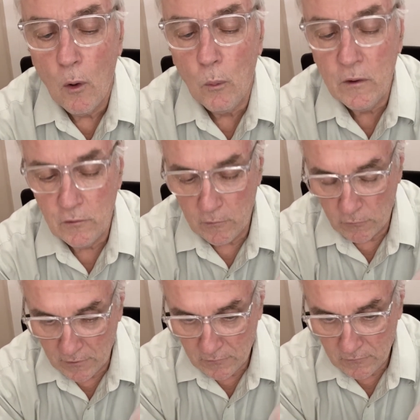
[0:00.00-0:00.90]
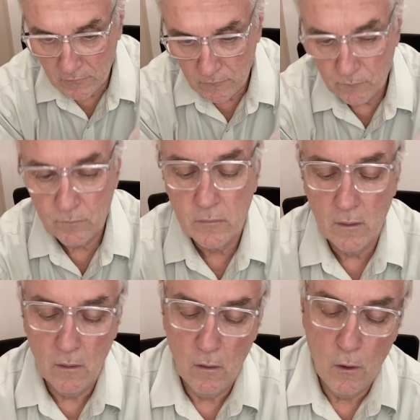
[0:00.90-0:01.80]
we deflate it,
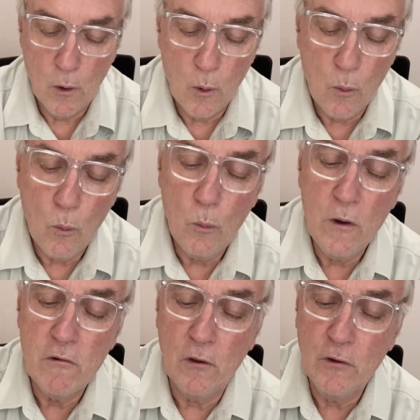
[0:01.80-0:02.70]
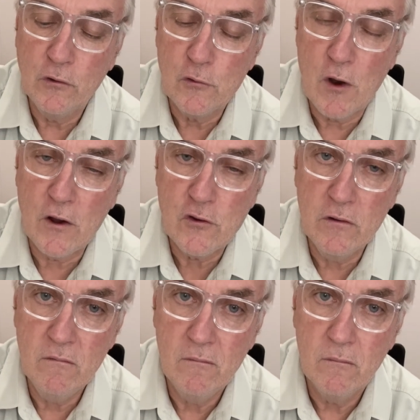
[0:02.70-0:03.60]
we release the
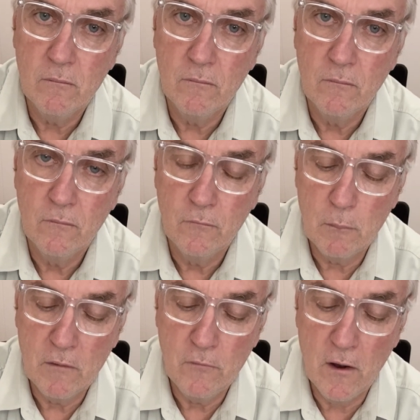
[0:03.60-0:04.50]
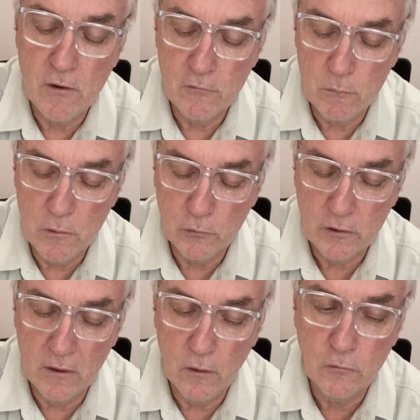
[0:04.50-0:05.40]
traction from our 500 ml
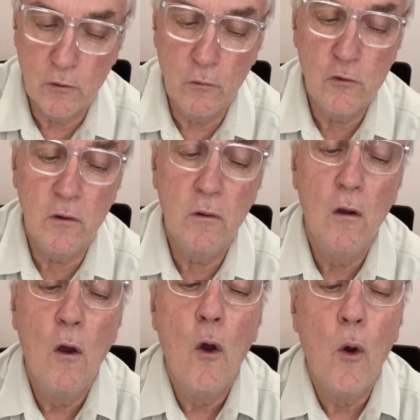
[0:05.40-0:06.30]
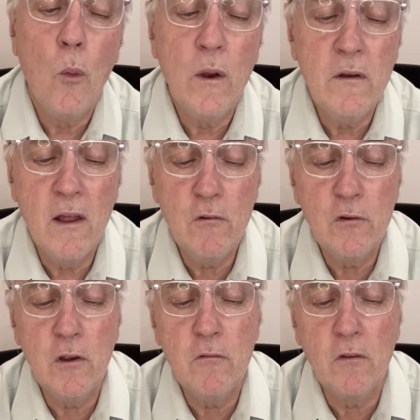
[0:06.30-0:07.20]
saline solution. We never
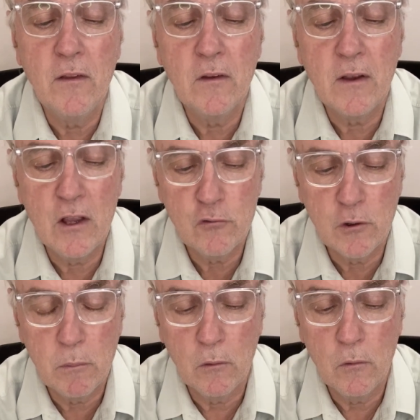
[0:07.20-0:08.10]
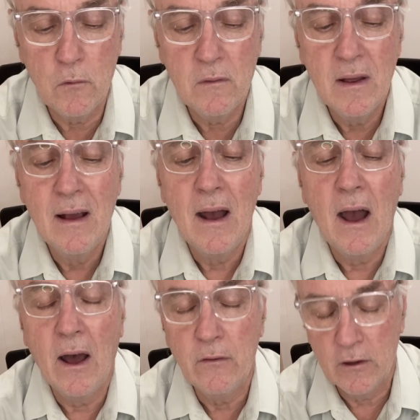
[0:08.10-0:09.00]
deflate the gastric balloon
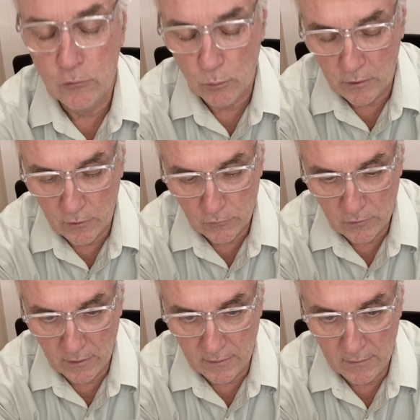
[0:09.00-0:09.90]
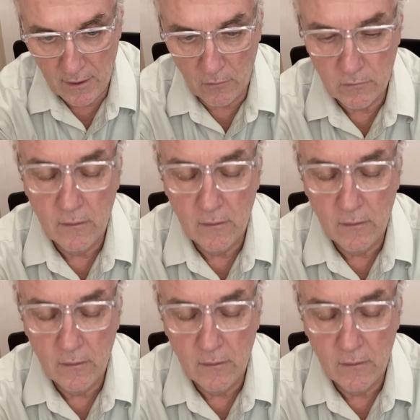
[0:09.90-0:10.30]
unless we're going to take it out.